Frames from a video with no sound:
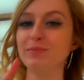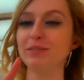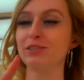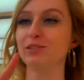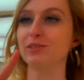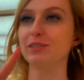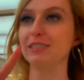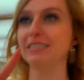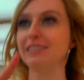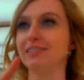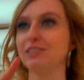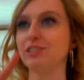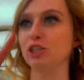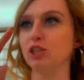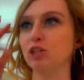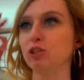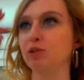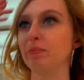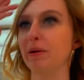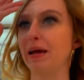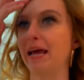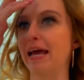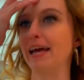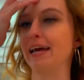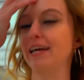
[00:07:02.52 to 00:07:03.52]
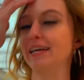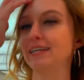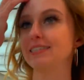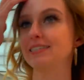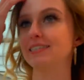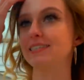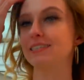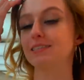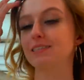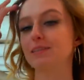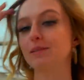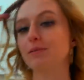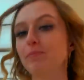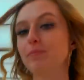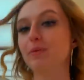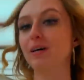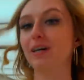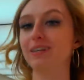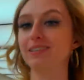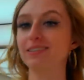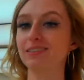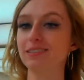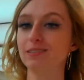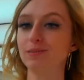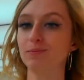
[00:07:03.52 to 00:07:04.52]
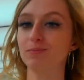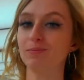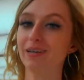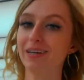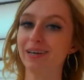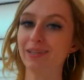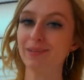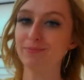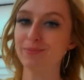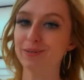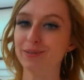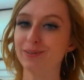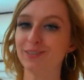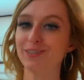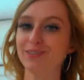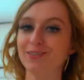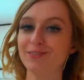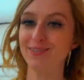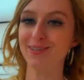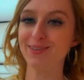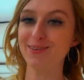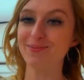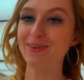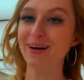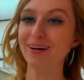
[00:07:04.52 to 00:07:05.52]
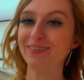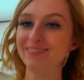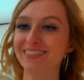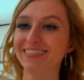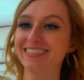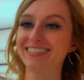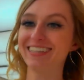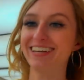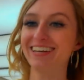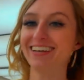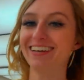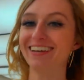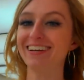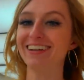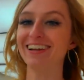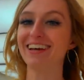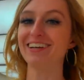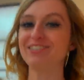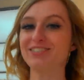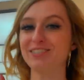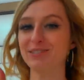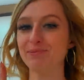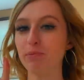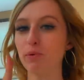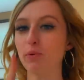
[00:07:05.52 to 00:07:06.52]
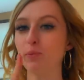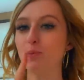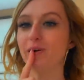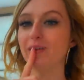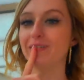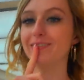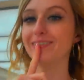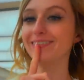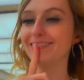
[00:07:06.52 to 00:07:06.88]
between two pairs, but I didn't buy both of them. I was good. I just bought one.